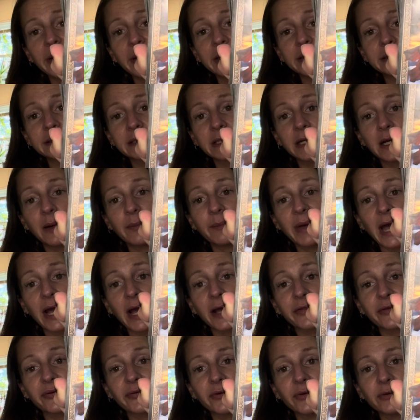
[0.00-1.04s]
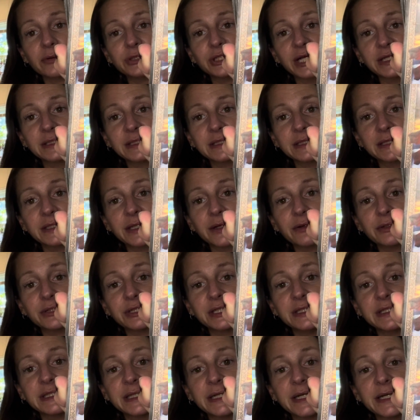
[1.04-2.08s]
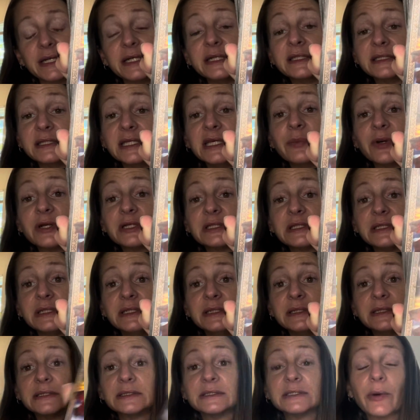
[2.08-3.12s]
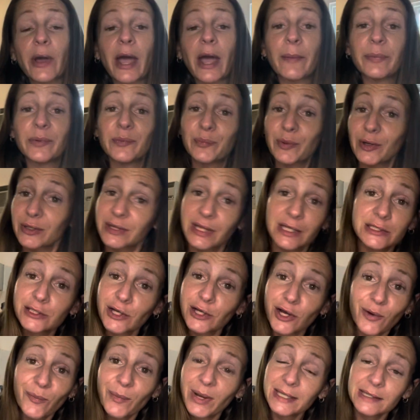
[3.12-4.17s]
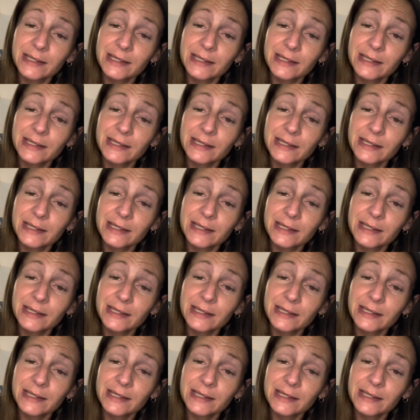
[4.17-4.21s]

needs to come back through justice energies and it is libra season so happy birthday to all my